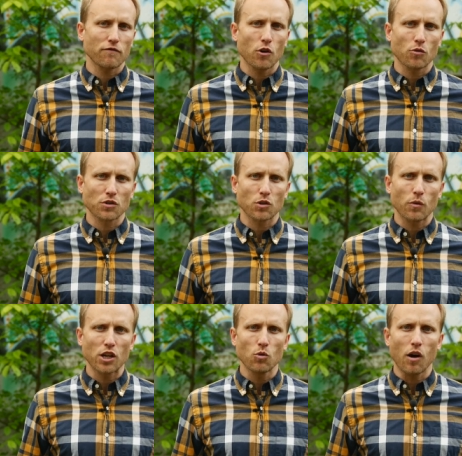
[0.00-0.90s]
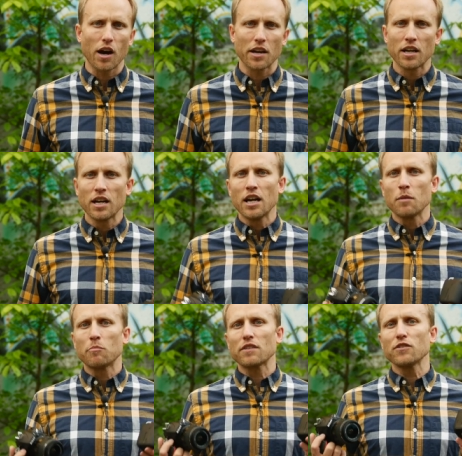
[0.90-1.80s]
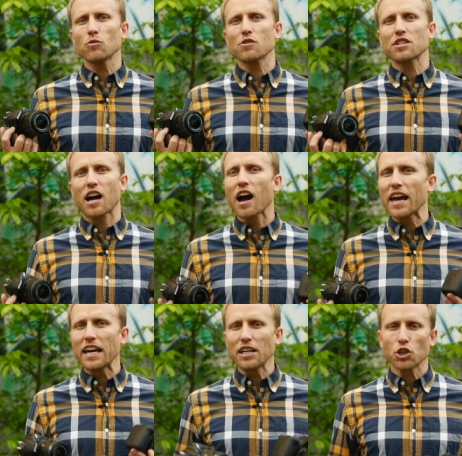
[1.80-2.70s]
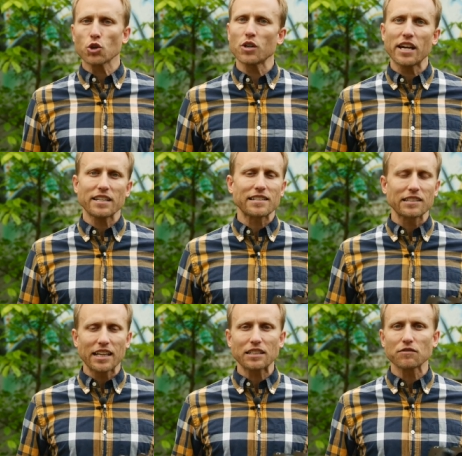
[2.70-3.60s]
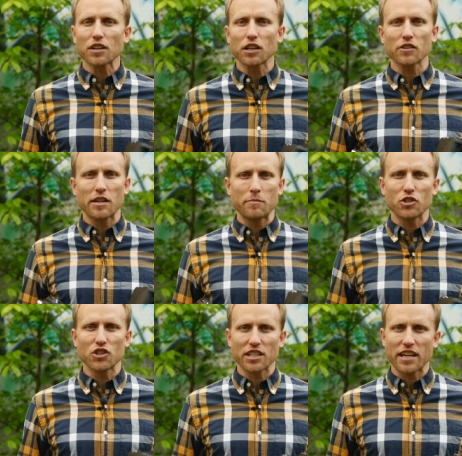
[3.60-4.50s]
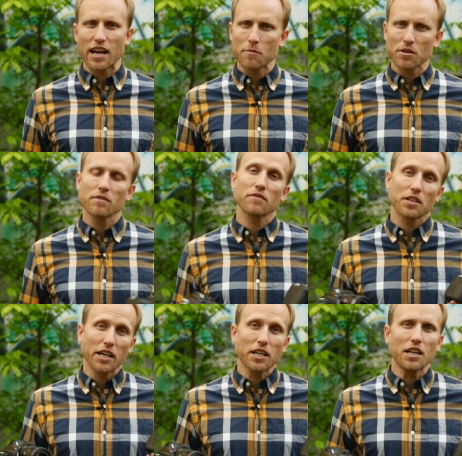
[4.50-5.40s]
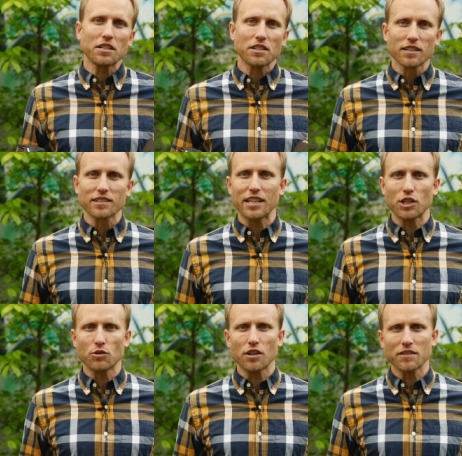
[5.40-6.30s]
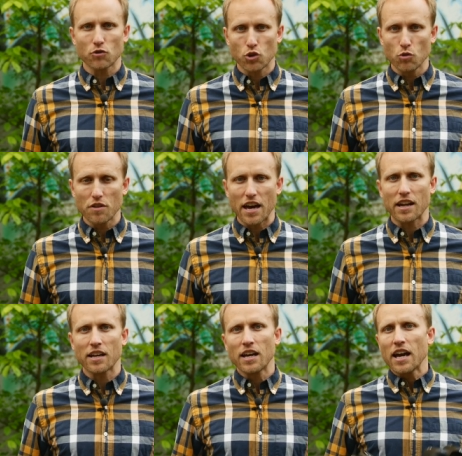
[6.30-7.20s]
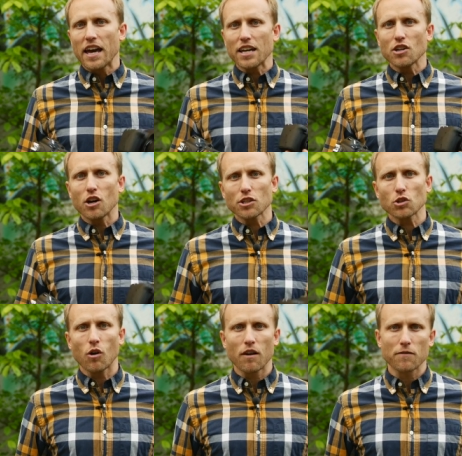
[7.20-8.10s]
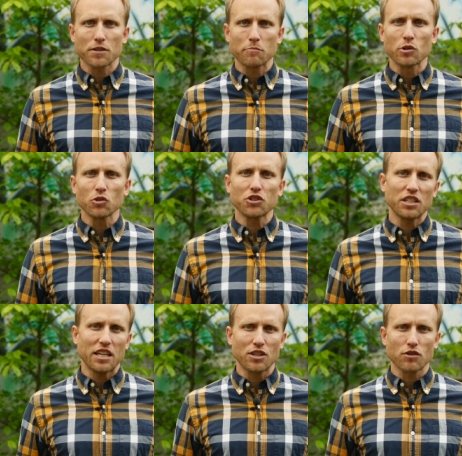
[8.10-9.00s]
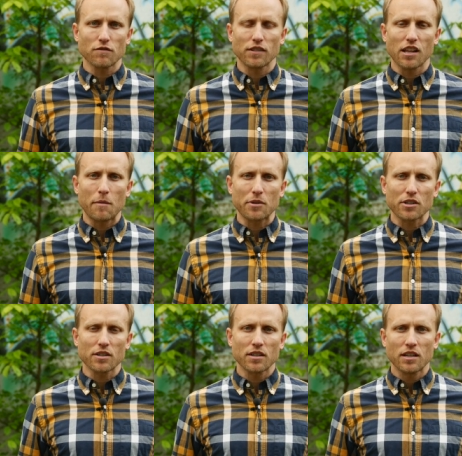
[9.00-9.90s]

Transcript: your photos the way you want, but if you are dying to create selective color images in camera, a Nikon does let you do that and also offers a built-in intervalometer.